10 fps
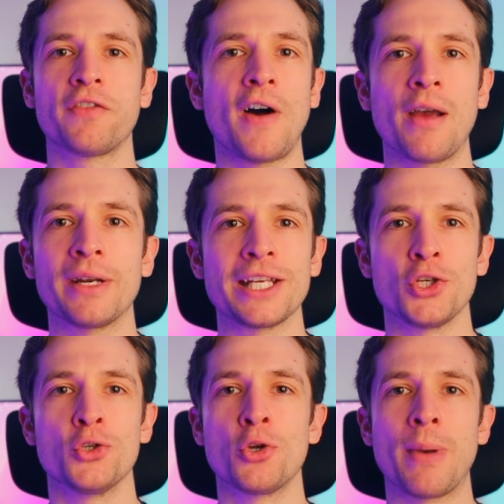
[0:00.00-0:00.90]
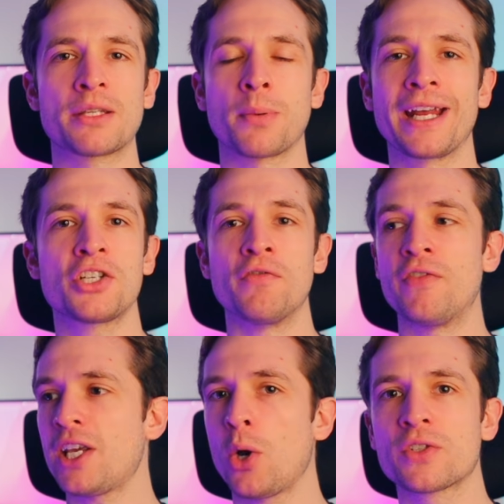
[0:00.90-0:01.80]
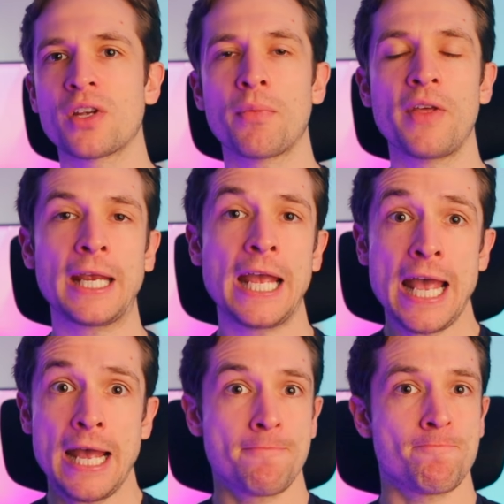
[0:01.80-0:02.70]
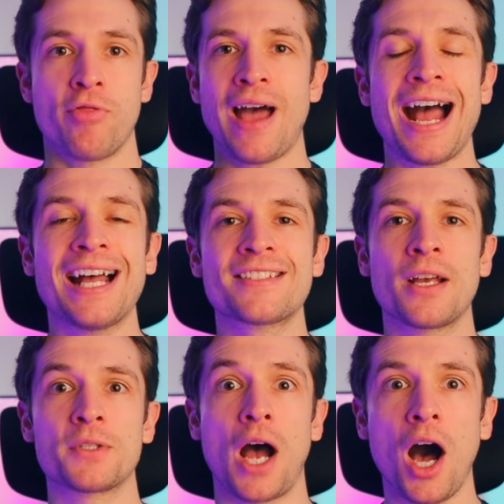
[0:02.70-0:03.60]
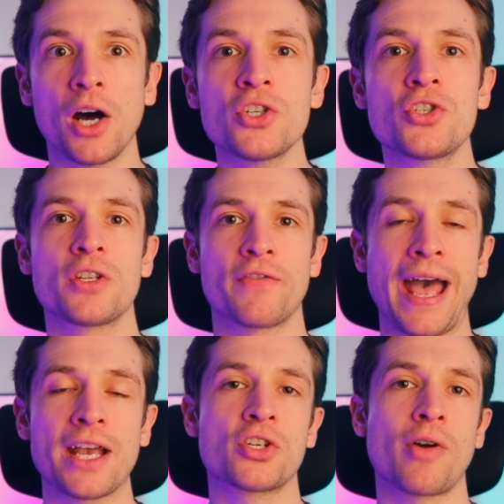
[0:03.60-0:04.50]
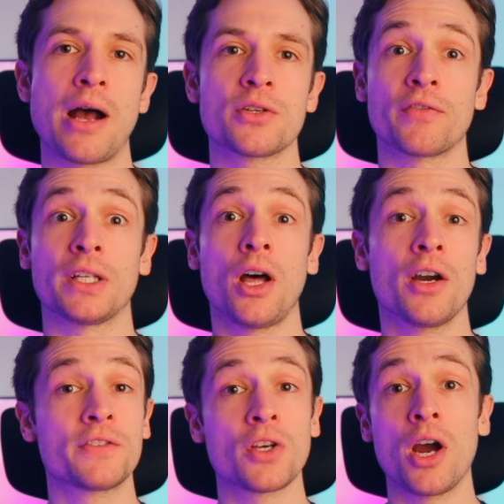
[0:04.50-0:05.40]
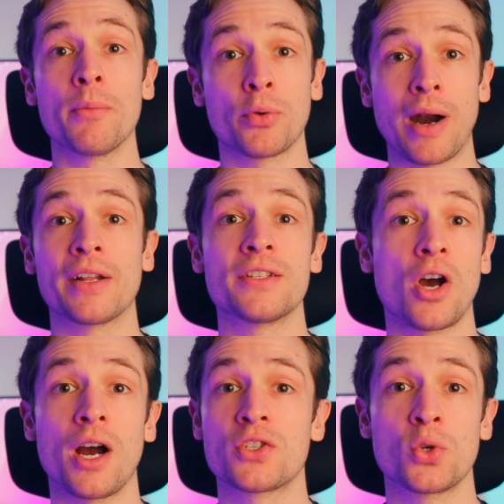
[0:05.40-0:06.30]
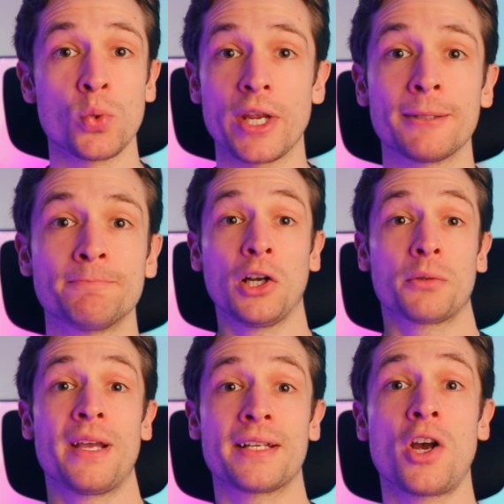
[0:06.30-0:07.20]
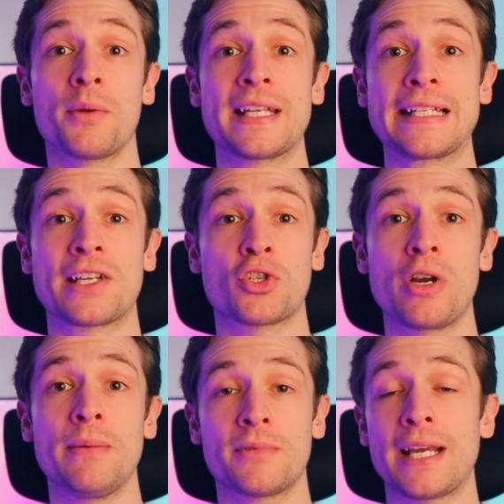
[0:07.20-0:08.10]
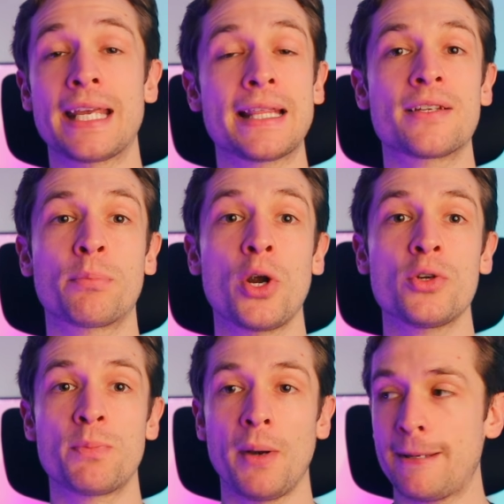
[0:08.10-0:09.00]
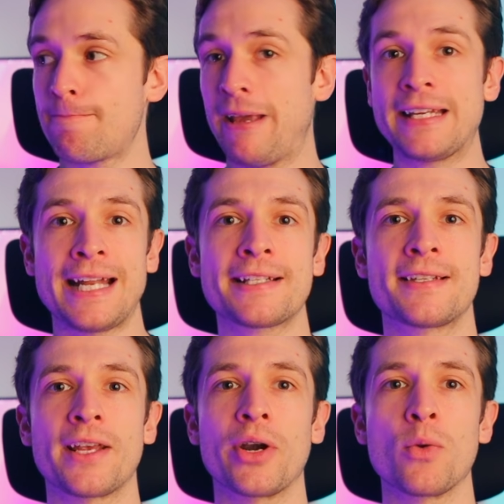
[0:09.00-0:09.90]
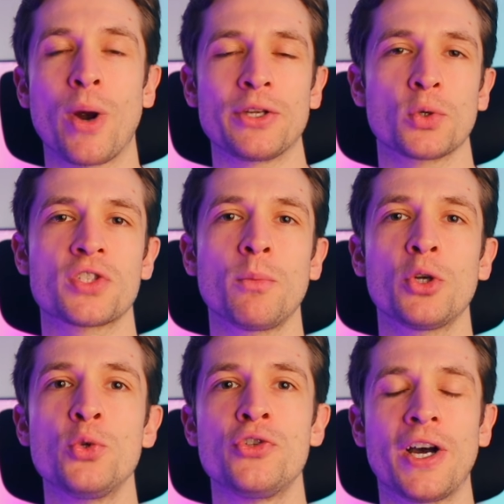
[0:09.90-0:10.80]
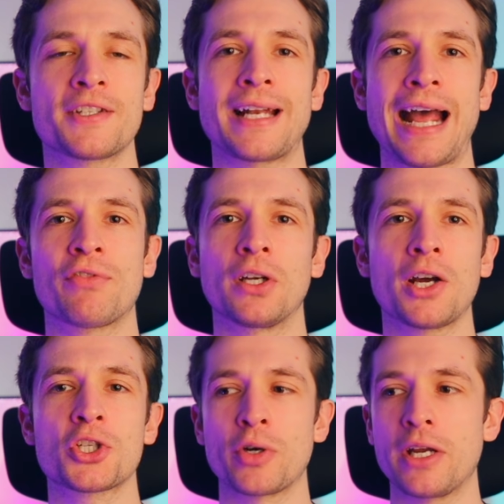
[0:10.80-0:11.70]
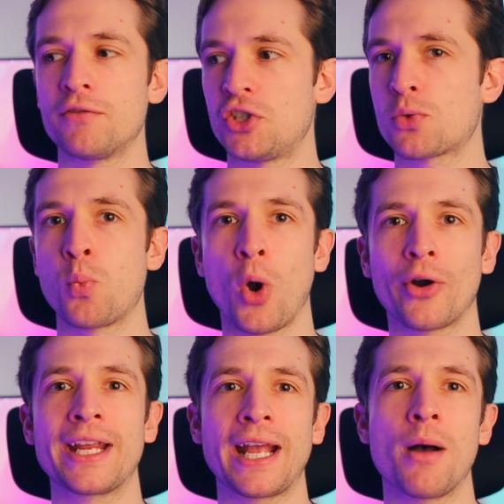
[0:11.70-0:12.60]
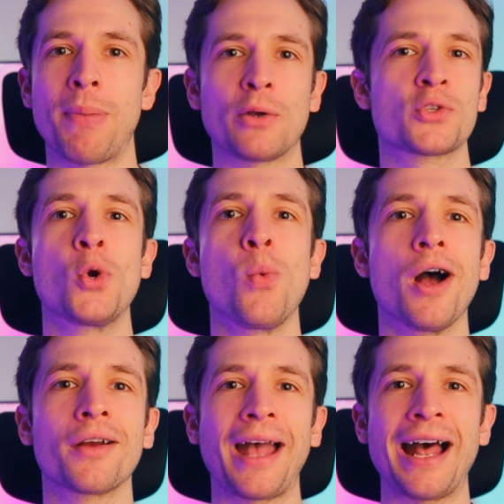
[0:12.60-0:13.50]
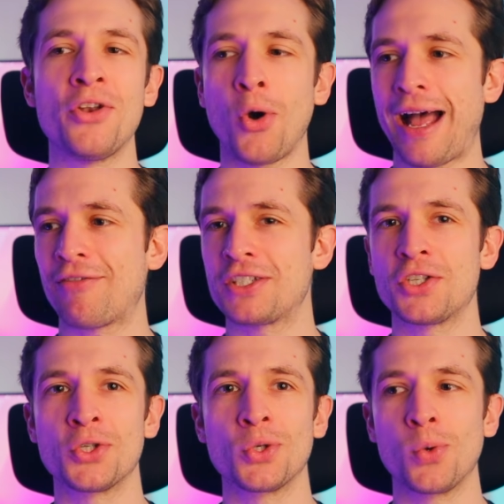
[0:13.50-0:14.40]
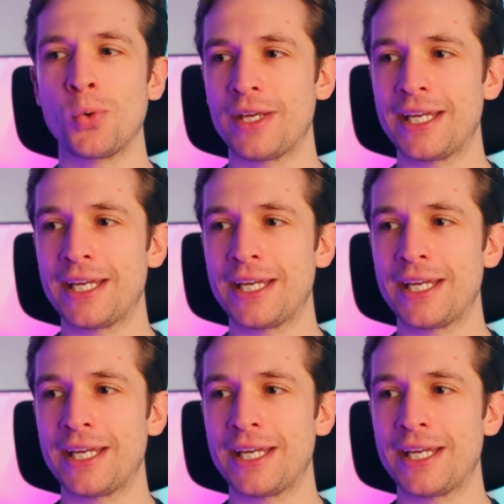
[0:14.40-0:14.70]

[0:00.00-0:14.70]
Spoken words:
a 5-minute YouTube explanation video on something, that adds up to hundreds of extra hours of a lifetime throughout an entire school year. I'll admit at times it's extreme taking this approach, but it's necessary when you're someone who doesn't have the luxury of just worrying about schoolwork and not having to do all